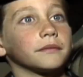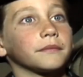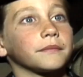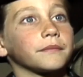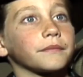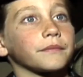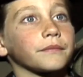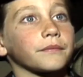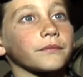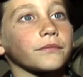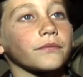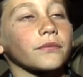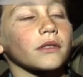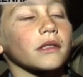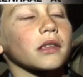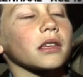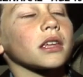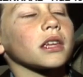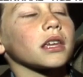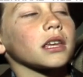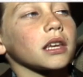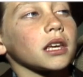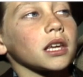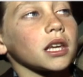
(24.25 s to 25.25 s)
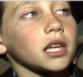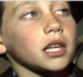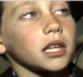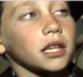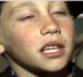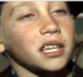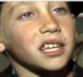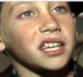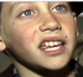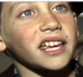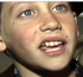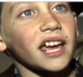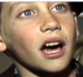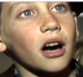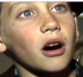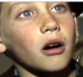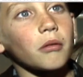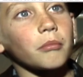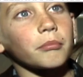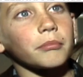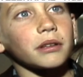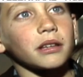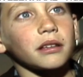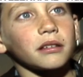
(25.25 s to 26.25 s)
actor. He
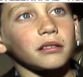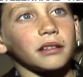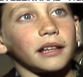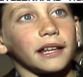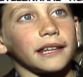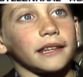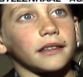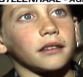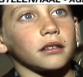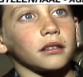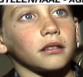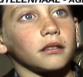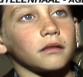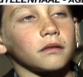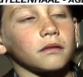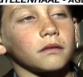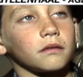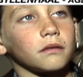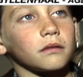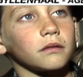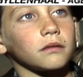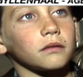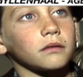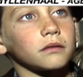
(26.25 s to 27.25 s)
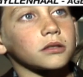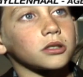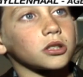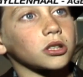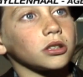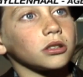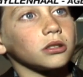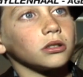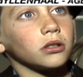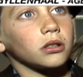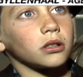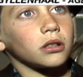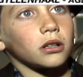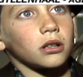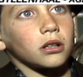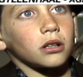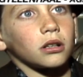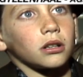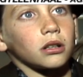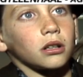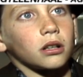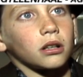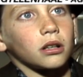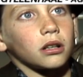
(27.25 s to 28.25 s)
helped me, like, to
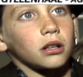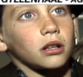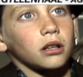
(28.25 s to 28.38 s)
learn.